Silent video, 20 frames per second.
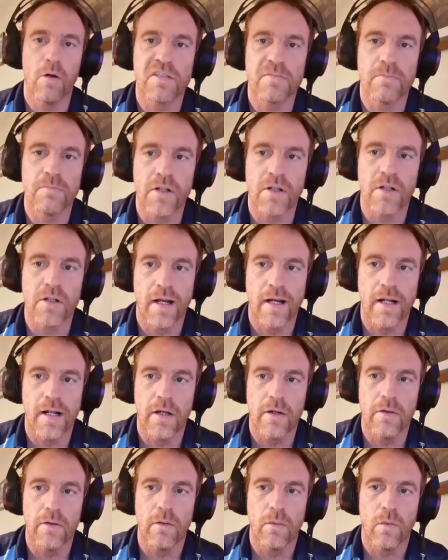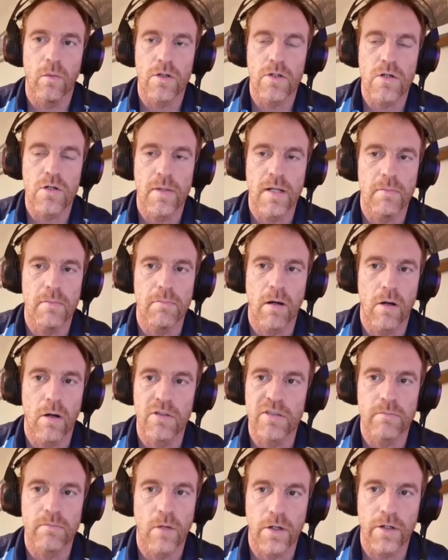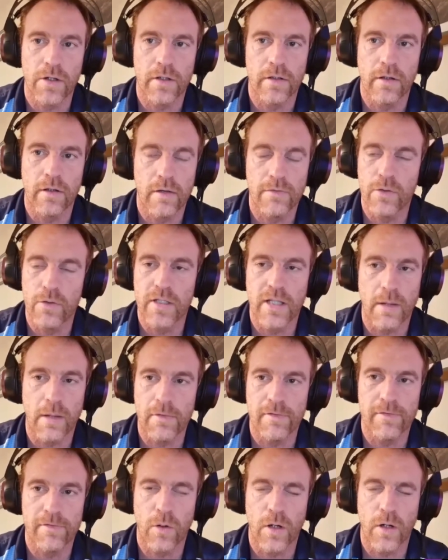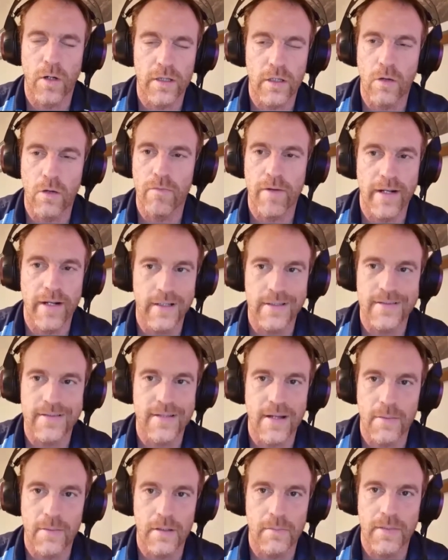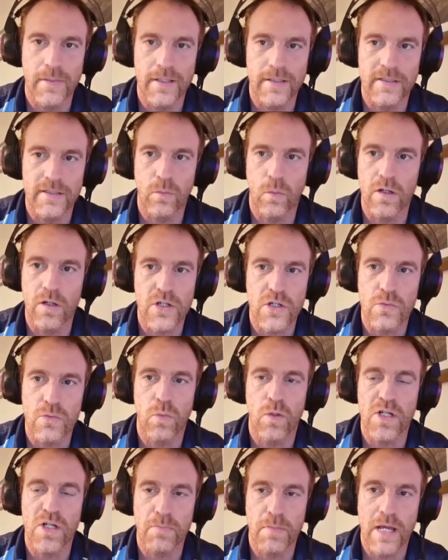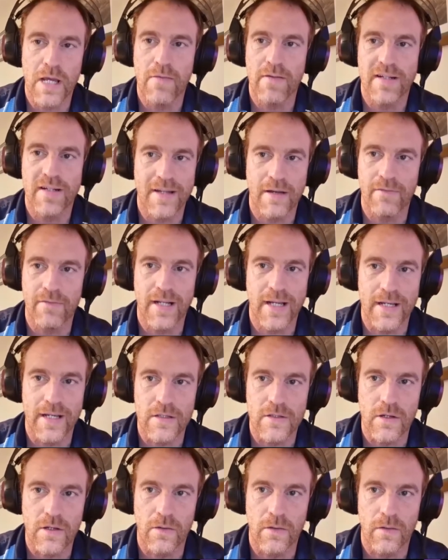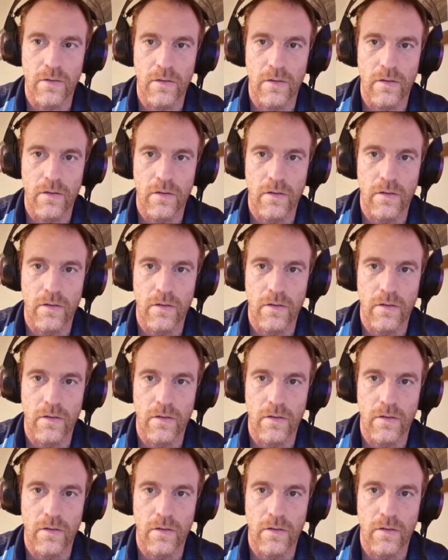postmodern, Ailu, what do you mean postmodern? I've heard that before. I don't really understand what it means. Which period is that relating to?